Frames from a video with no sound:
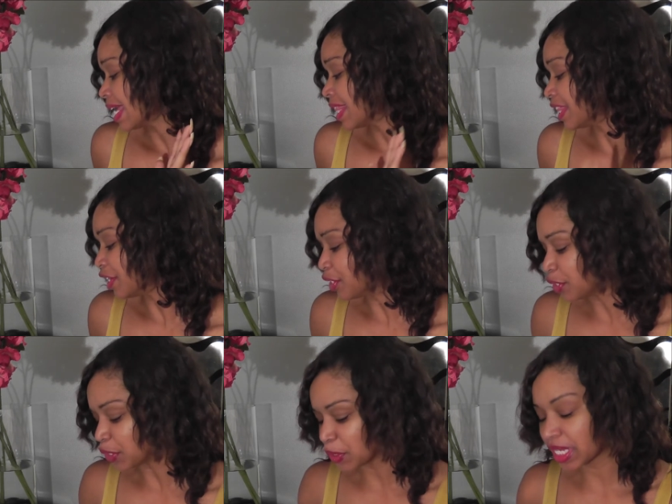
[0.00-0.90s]
the
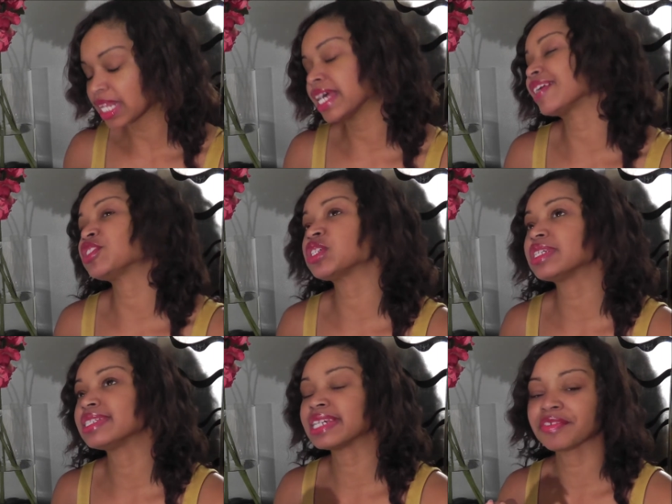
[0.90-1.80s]
nude
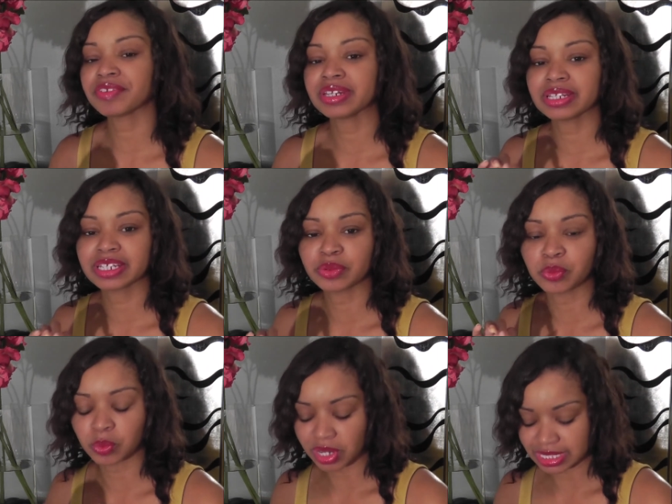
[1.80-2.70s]
collection
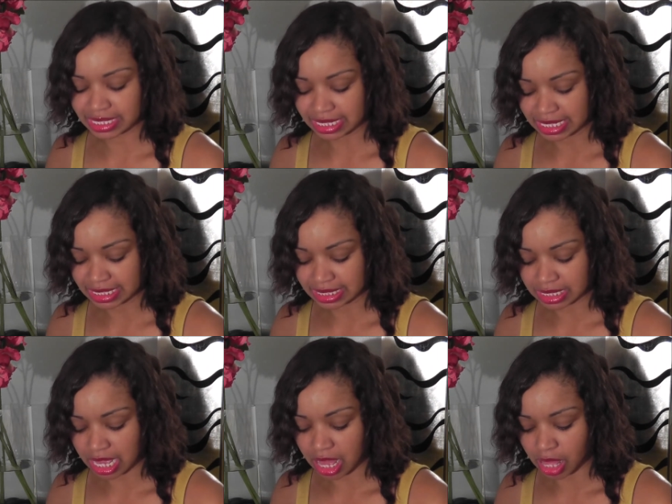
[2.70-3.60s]
definitely wasn't
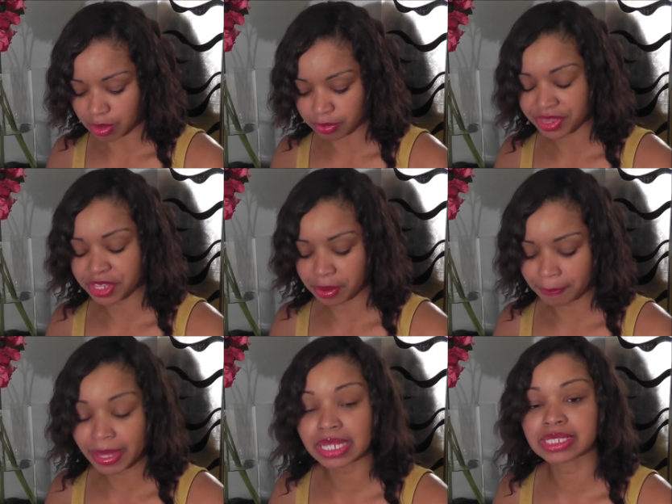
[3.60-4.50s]
um,
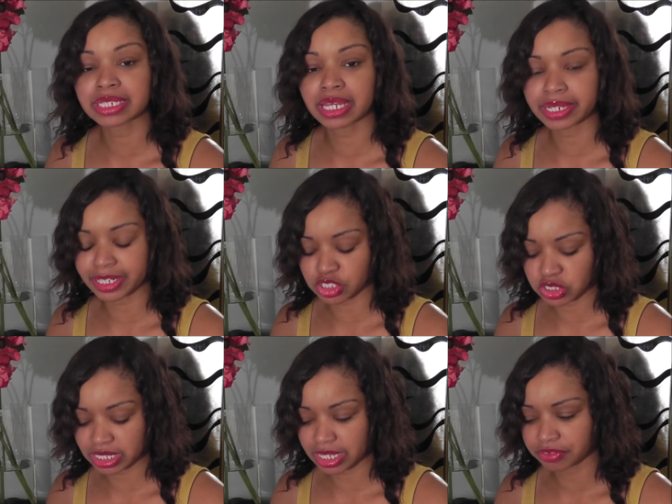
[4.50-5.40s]
their best
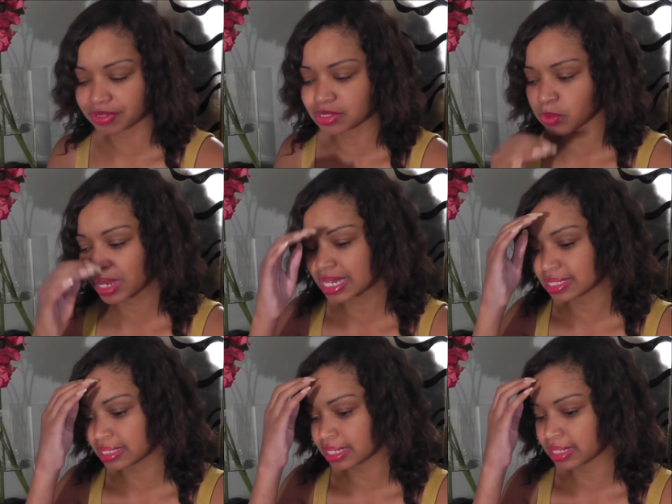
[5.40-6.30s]
collection. And the reason why I
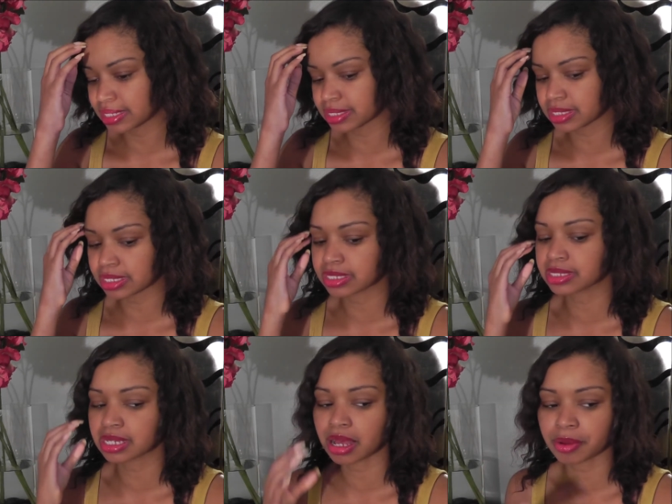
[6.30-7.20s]
say this
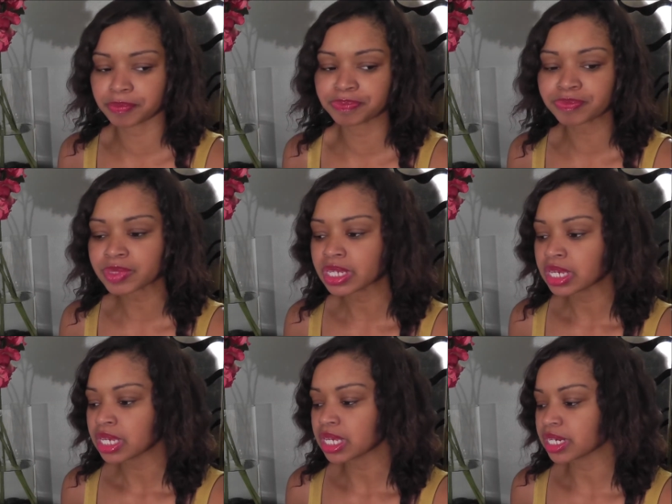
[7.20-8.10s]
is um,
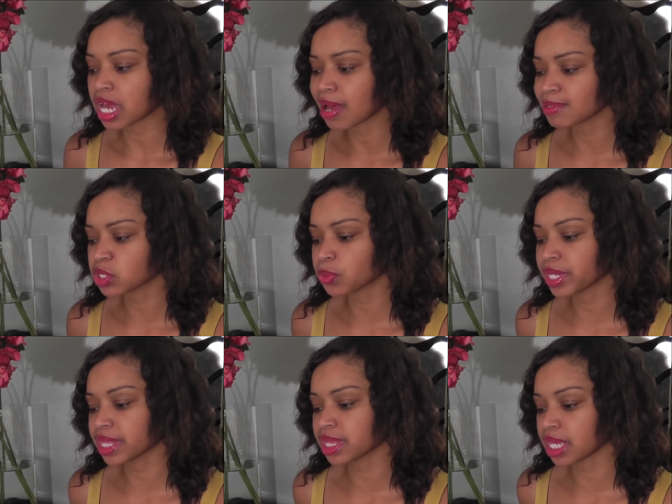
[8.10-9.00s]
it comes
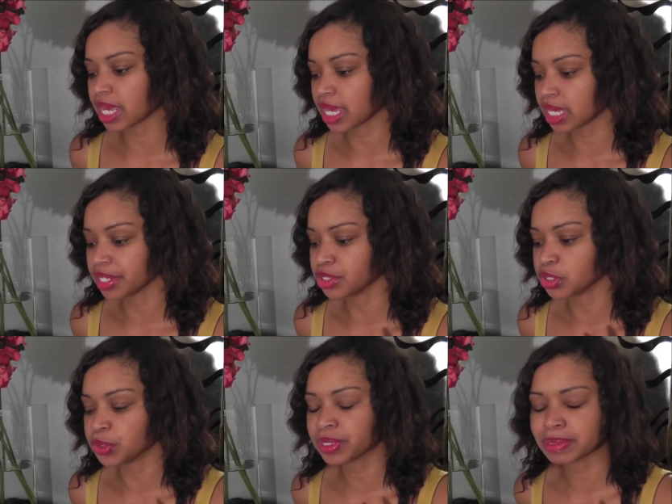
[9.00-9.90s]
with a
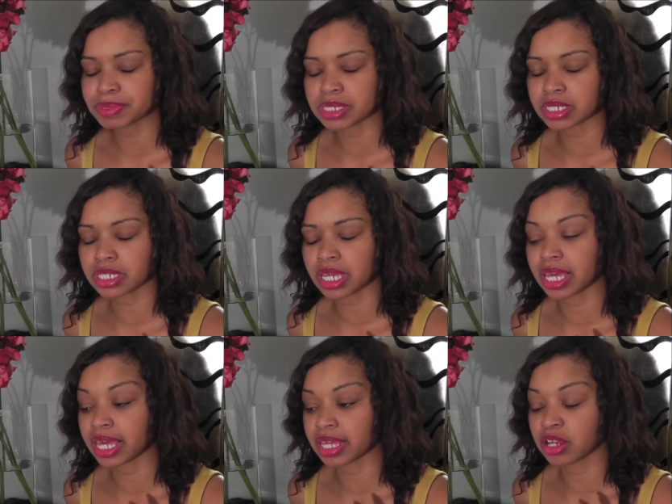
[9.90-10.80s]
nude lipstick
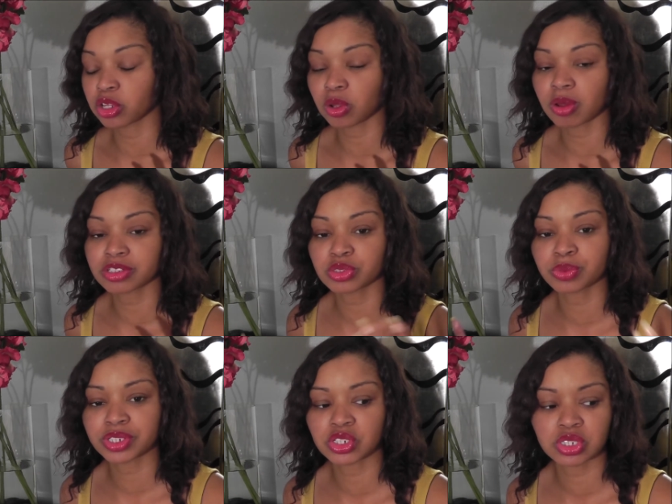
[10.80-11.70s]
and a gloss,
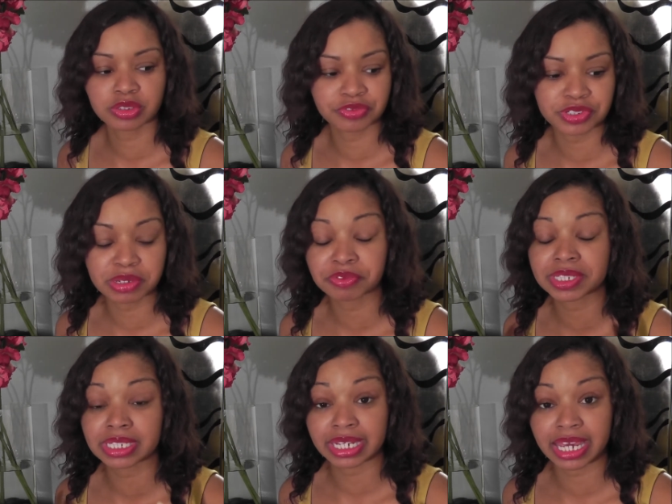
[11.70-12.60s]
which for some
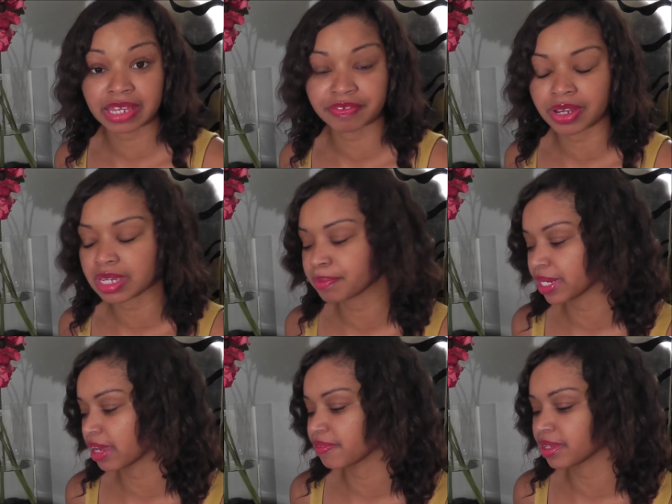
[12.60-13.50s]
reason I can't find, but
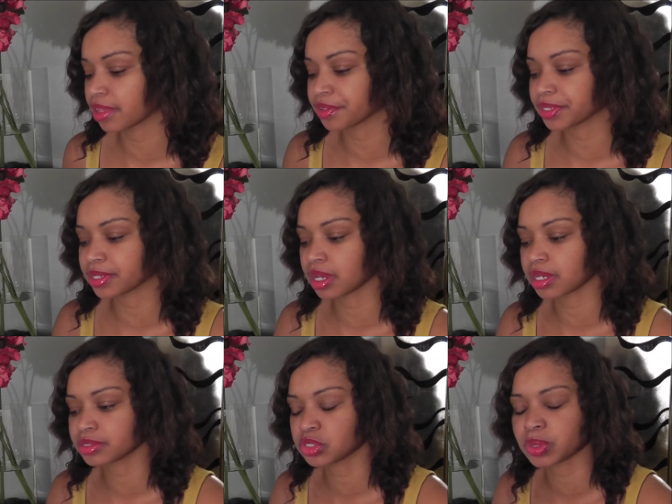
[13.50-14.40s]
I have the other
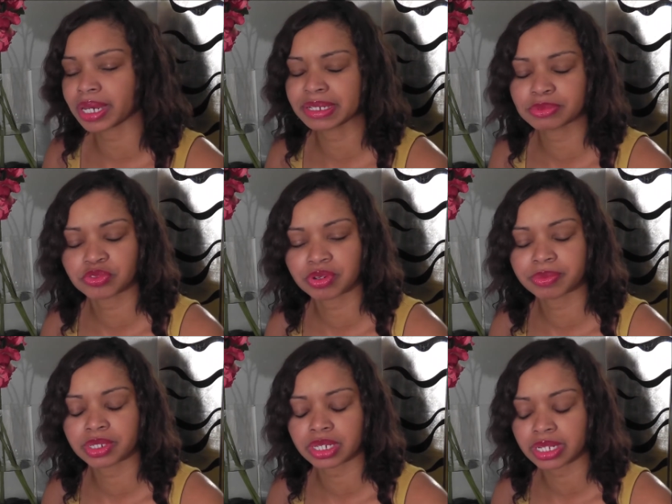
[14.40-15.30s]
uh, two items
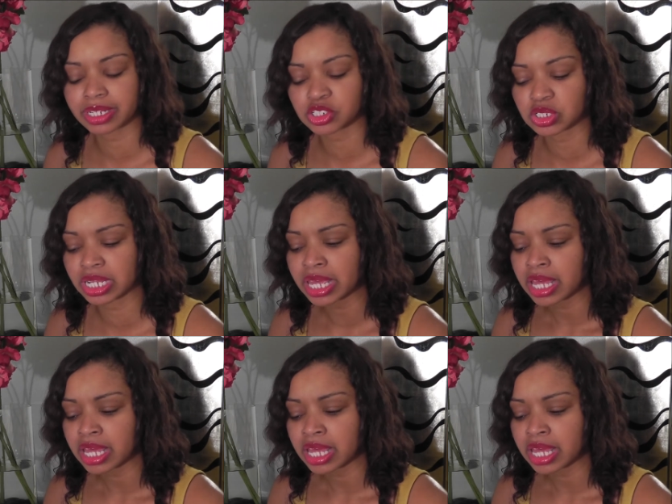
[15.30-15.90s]
from the collection.